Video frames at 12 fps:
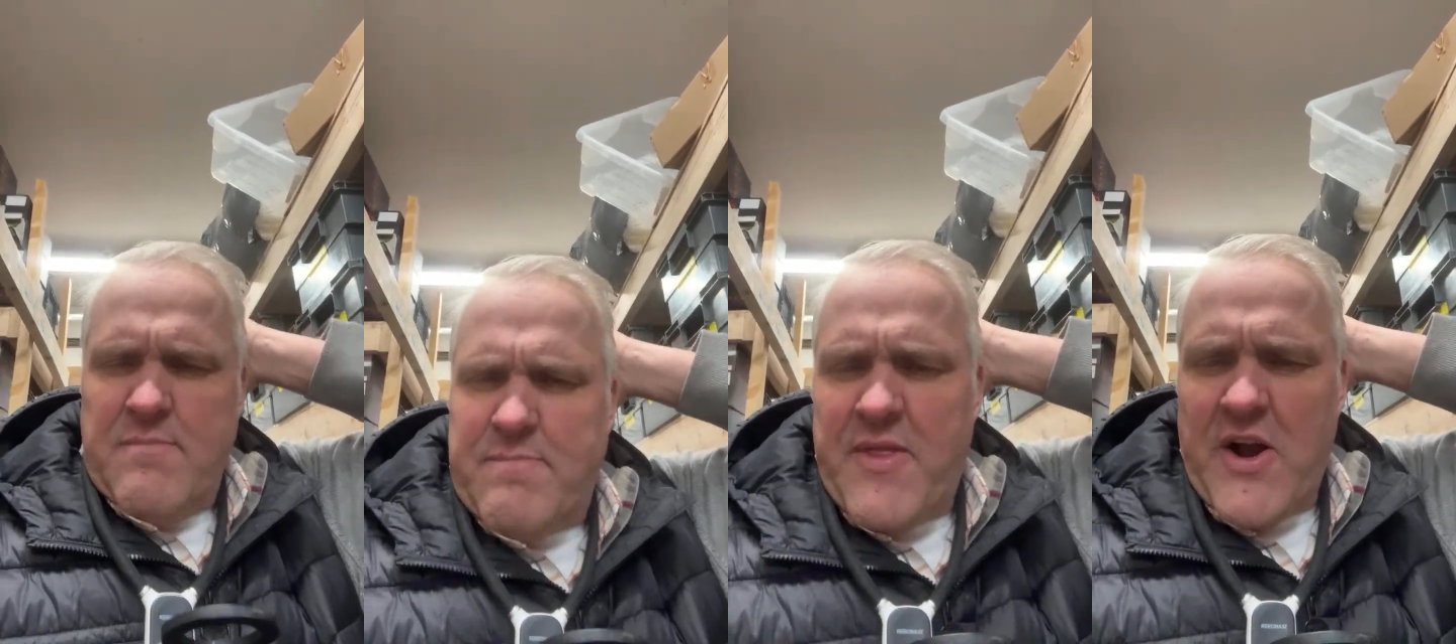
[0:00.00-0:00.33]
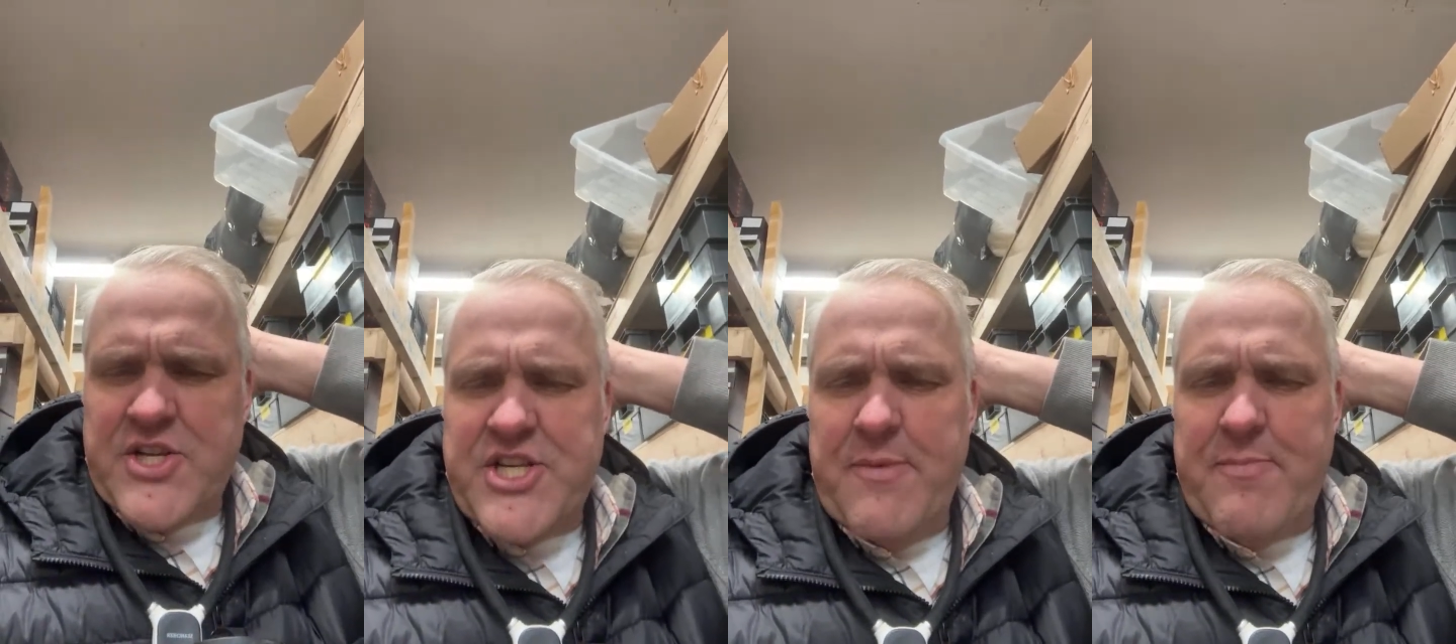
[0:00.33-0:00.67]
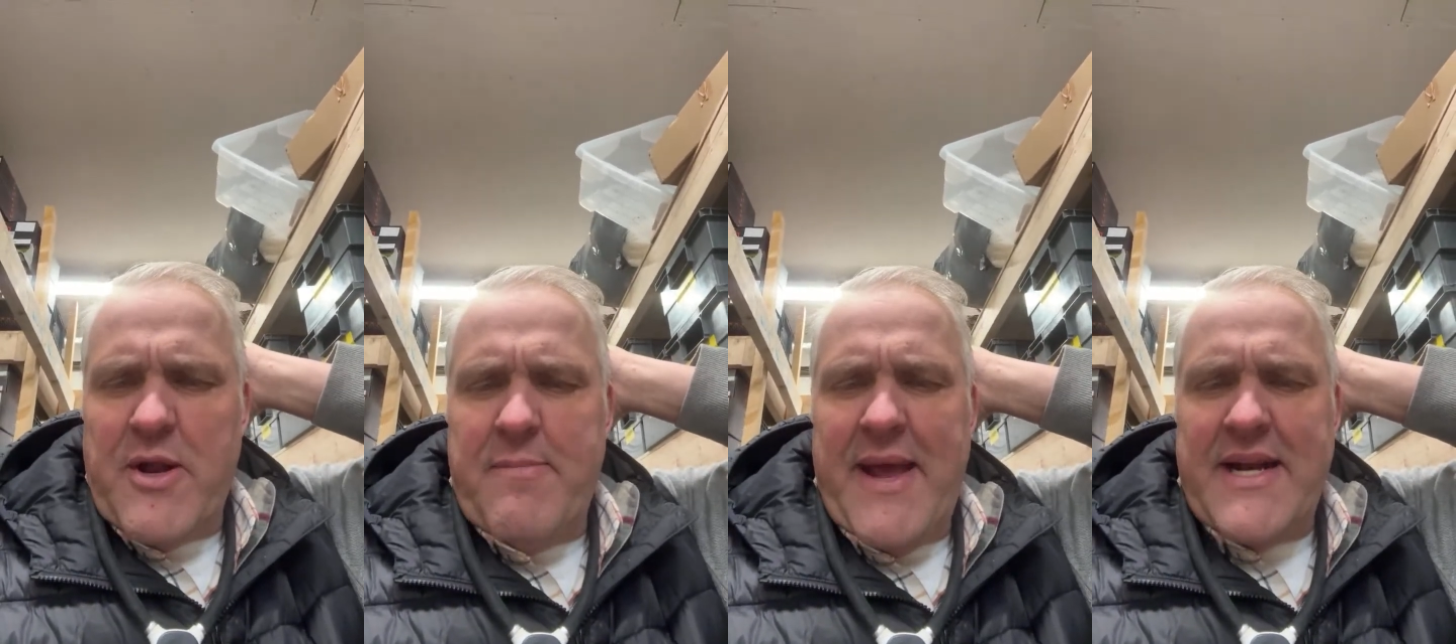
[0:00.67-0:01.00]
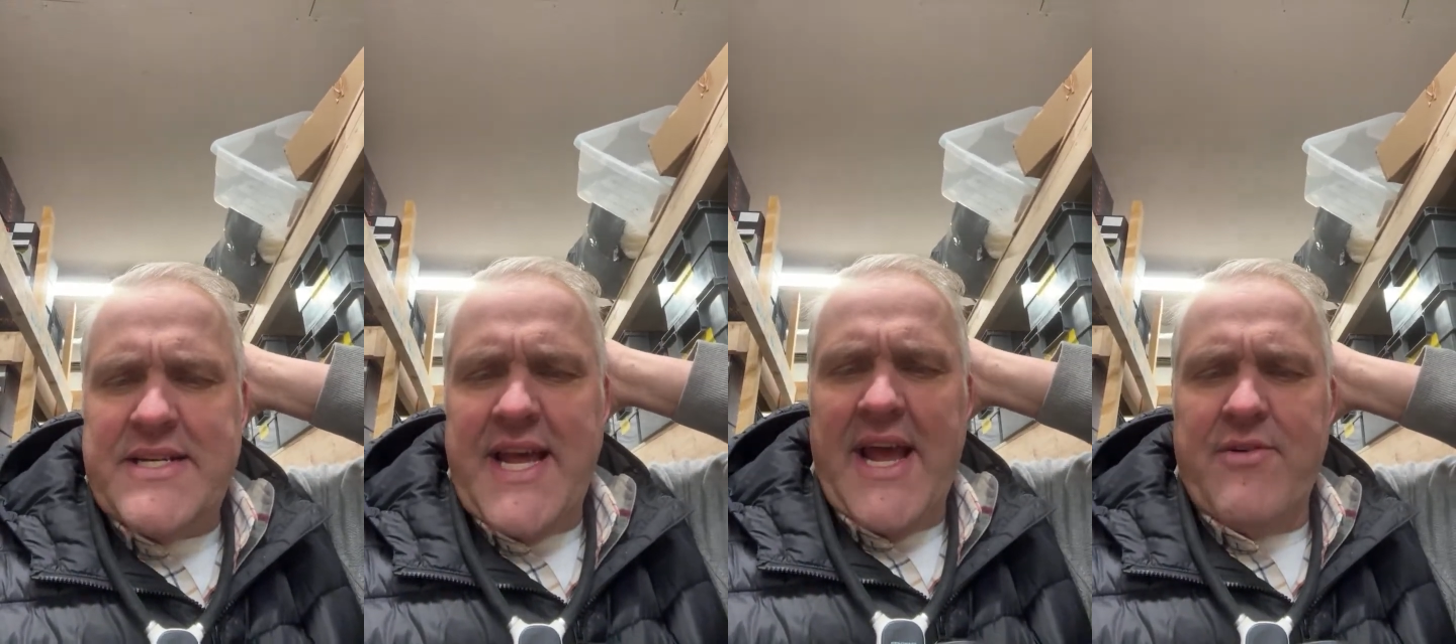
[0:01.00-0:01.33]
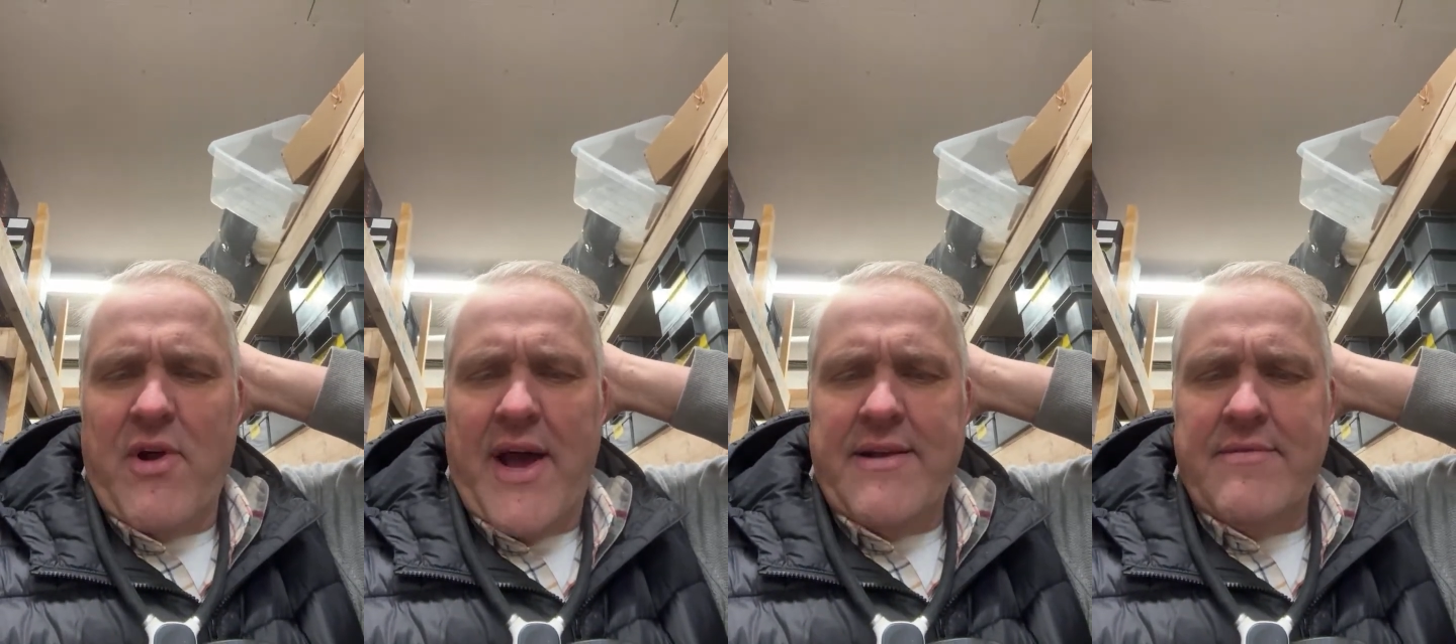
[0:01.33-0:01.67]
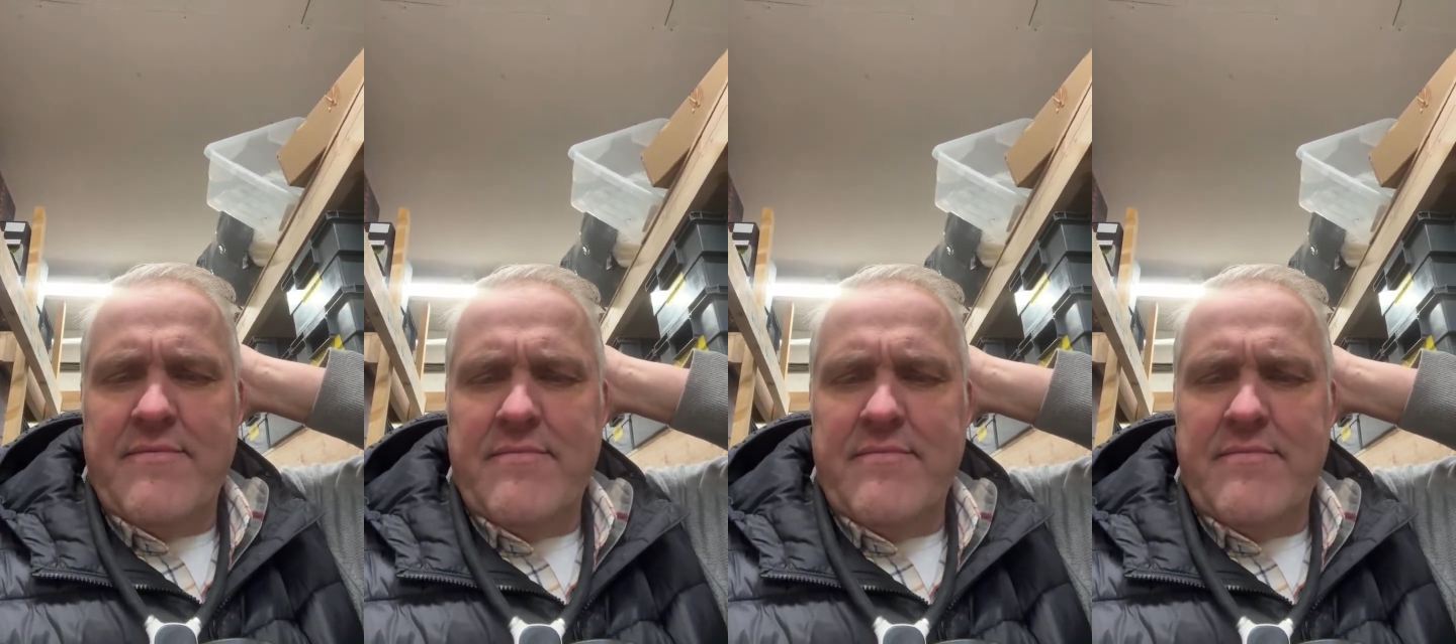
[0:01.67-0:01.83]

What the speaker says: but they're cheaper to maintain, right?